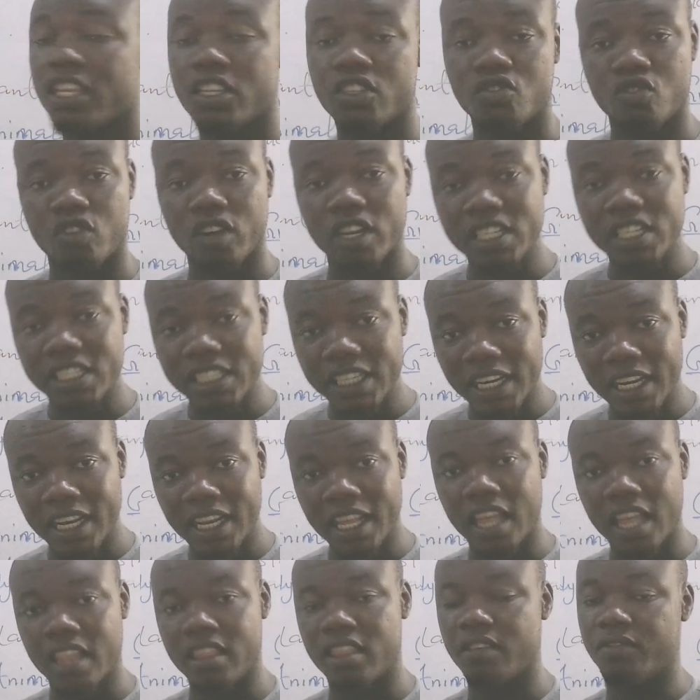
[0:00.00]
is the
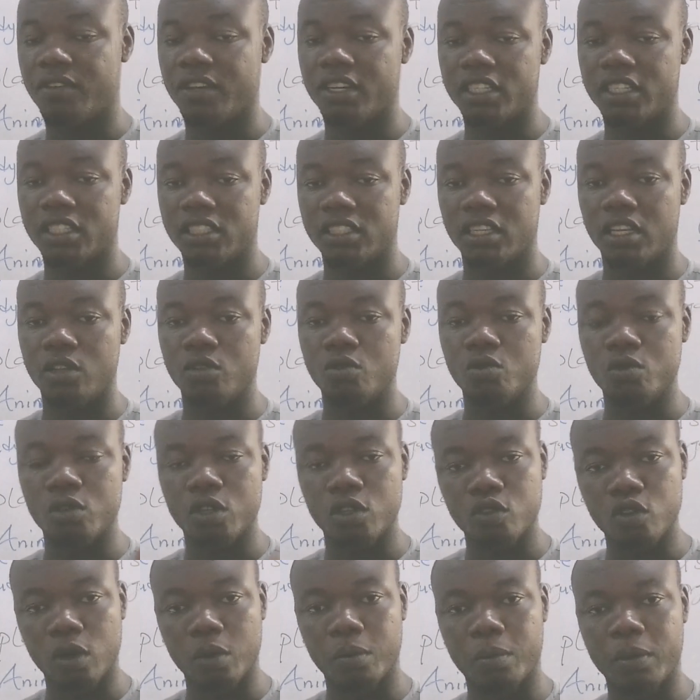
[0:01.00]
structural and the functional
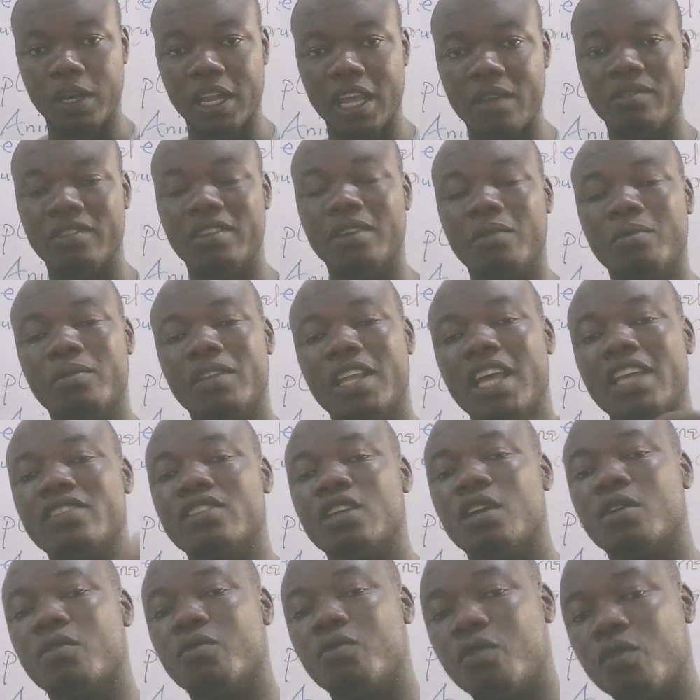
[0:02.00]
unit of life. If there
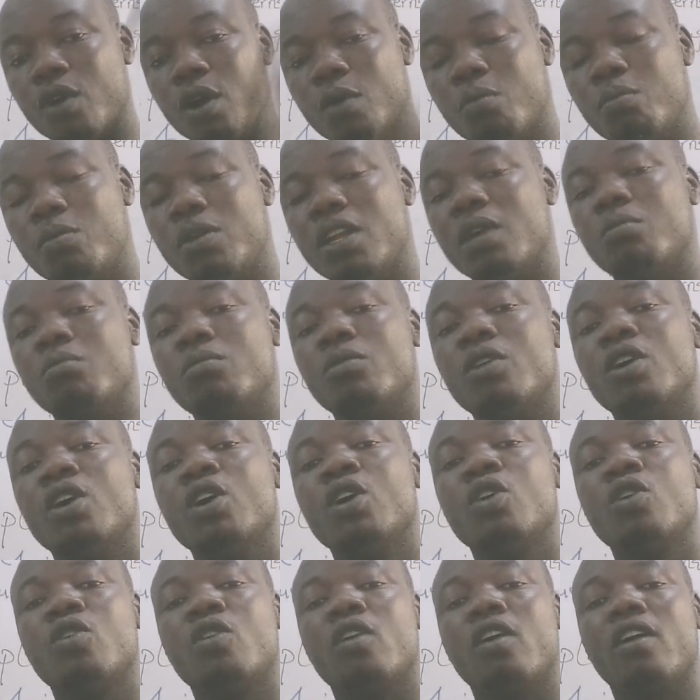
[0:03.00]
is a
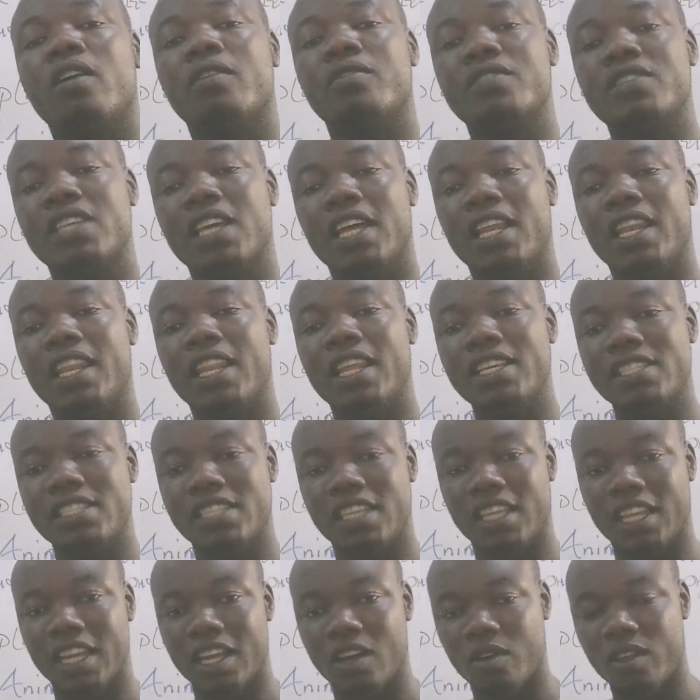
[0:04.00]
problem of cell, let's
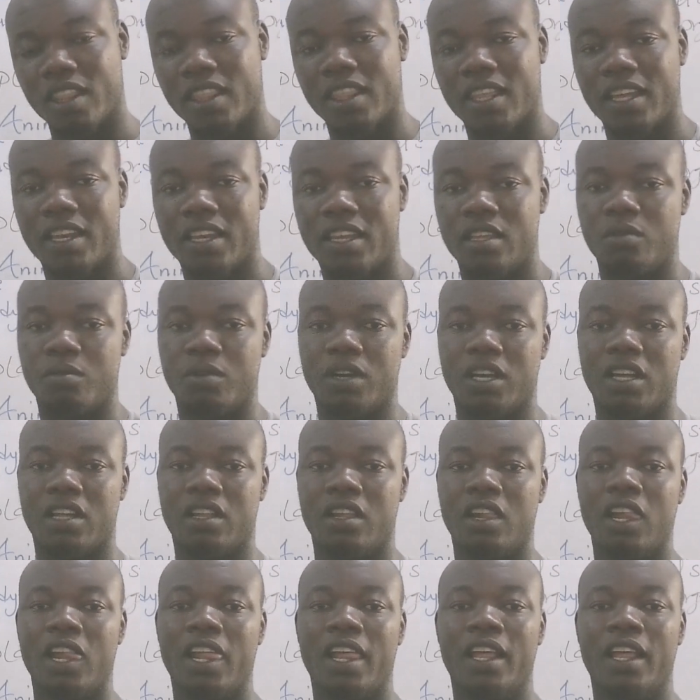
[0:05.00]
say now in the liver,